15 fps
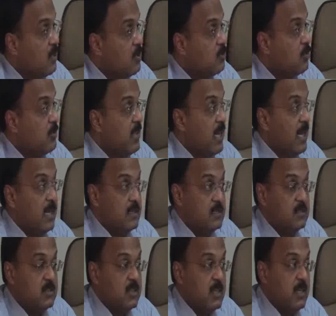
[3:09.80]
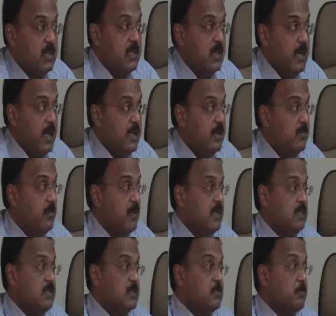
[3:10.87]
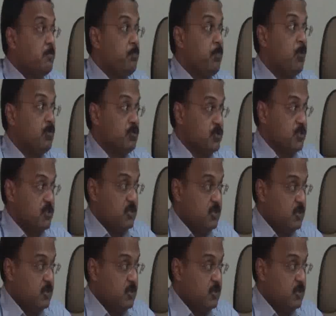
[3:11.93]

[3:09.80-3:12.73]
So there are three elements post